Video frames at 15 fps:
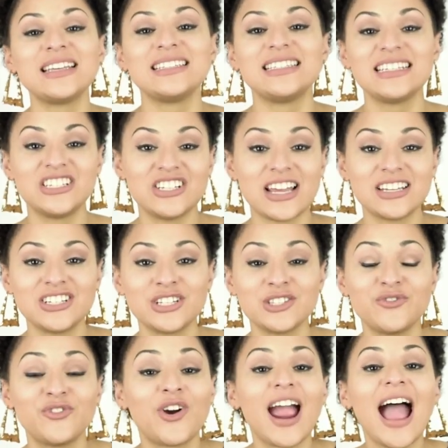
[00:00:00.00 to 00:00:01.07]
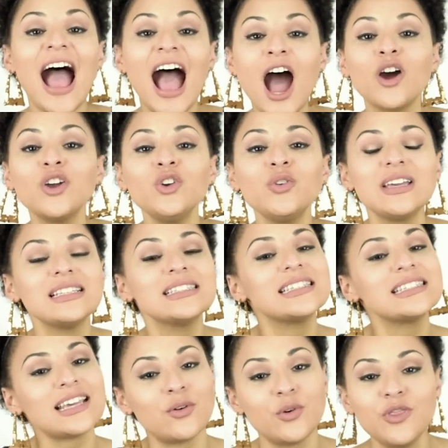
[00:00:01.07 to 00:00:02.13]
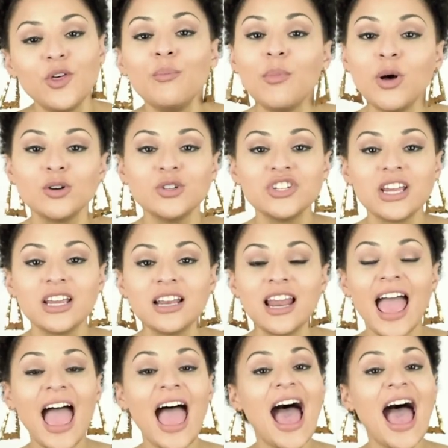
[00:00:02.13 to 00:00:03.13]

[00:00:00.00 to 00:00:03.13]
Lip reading: and suggestions for how you can sing with emotion,